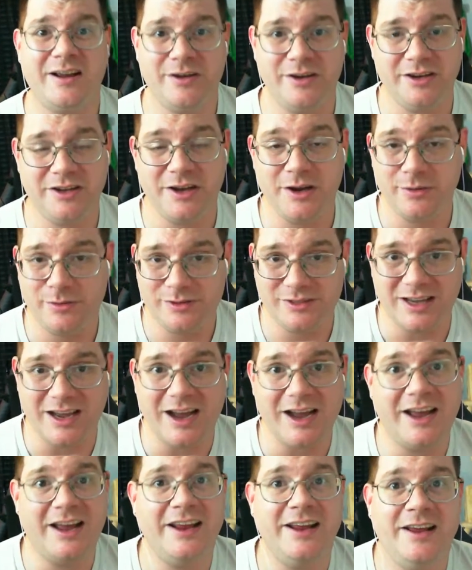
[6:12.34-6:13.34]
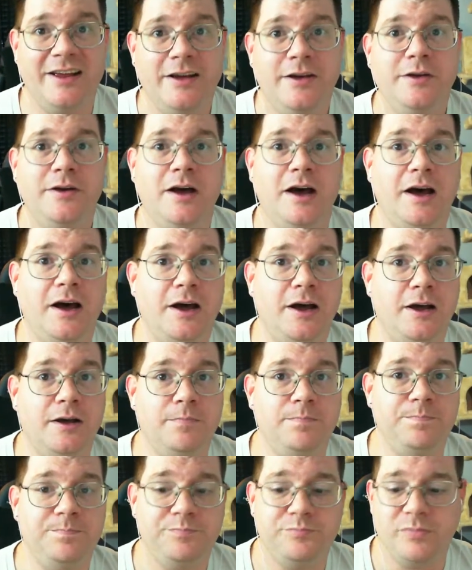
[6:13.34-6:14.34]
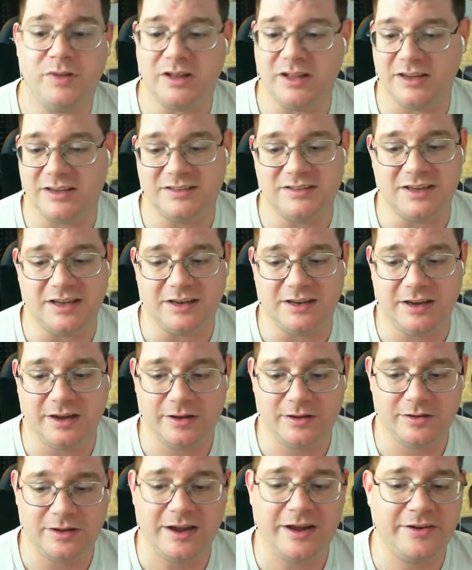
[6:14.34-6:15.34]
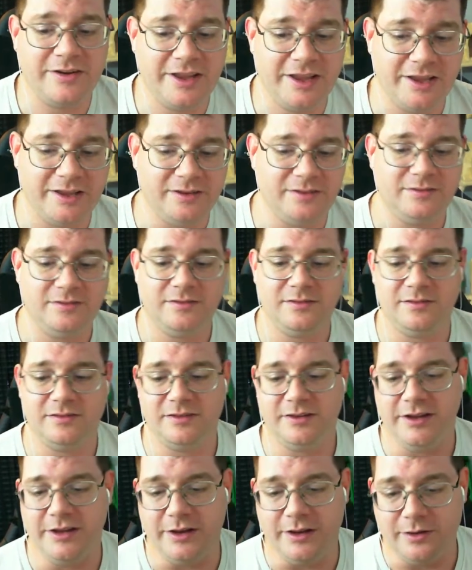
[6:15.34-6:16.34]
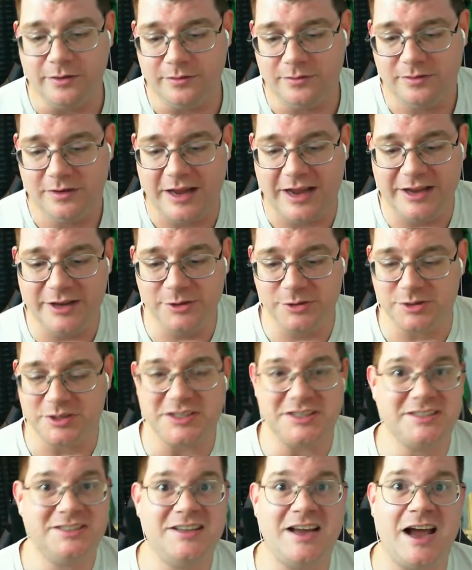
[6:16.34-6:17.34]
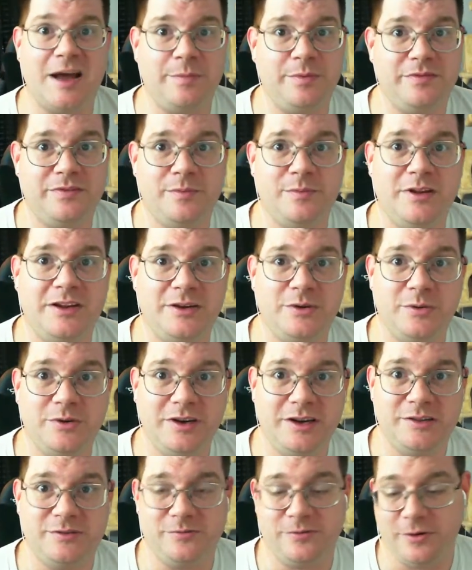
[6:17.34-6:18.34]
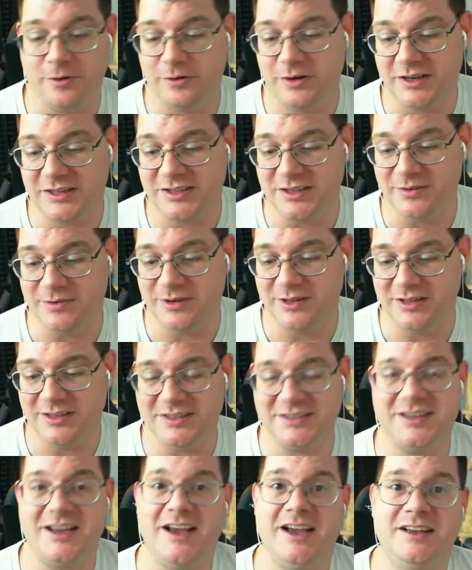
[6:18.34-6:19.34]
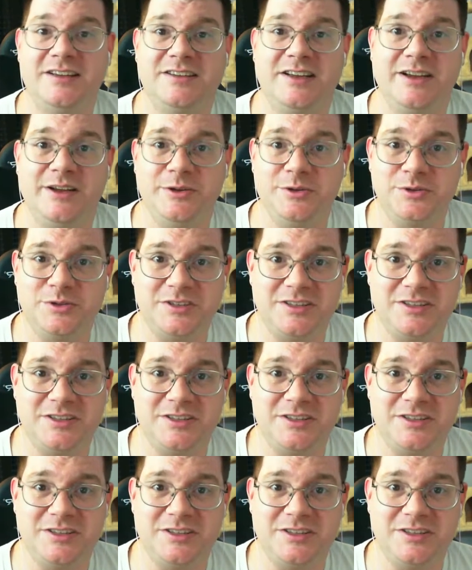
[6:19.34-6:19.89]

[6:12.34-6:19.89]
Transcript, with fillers: going to go as high. Um, but like I said, I'll, I'll get, you know, I usually stop. If I'm like going down the road and I see one of these guys, I usually